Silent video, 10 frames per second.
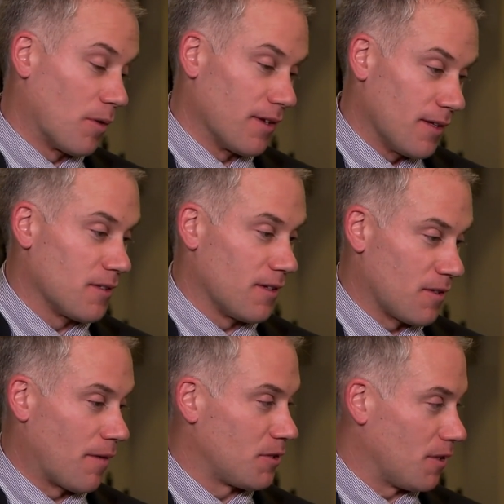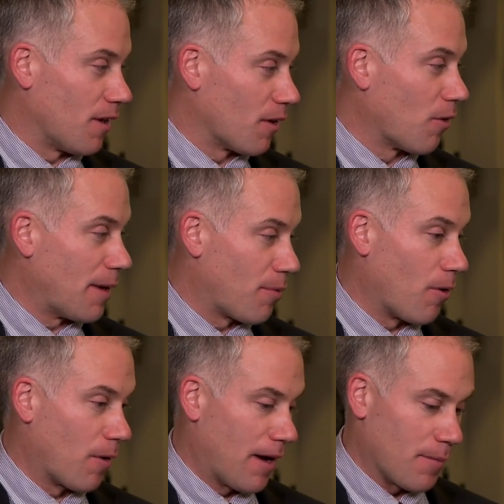and it's it's obviously a great
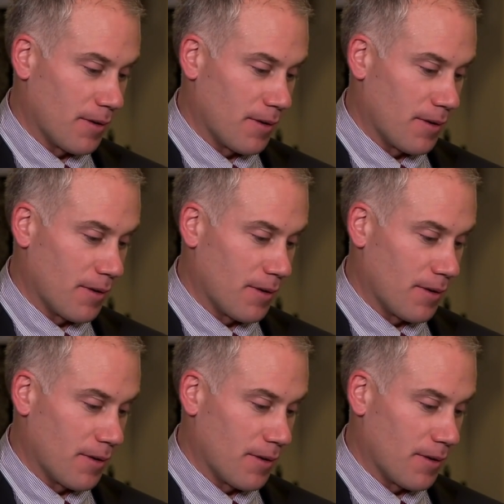program.